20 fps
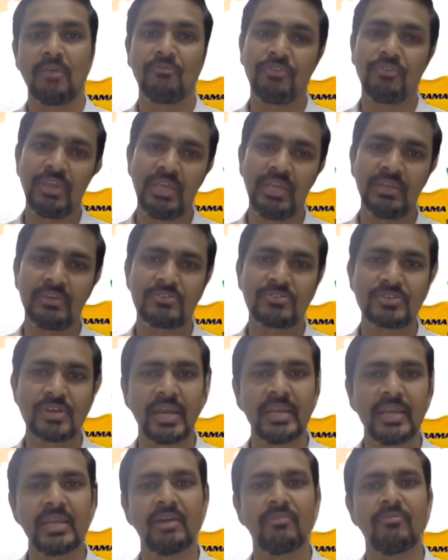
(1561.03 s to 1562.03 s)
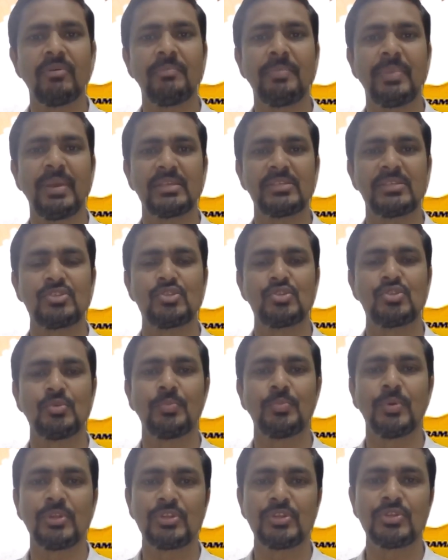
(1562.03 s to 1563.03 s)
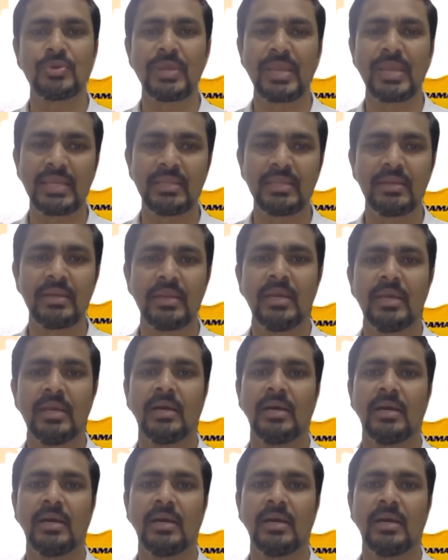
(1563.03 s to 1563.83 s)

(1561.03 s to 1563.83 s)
We tried our best to put together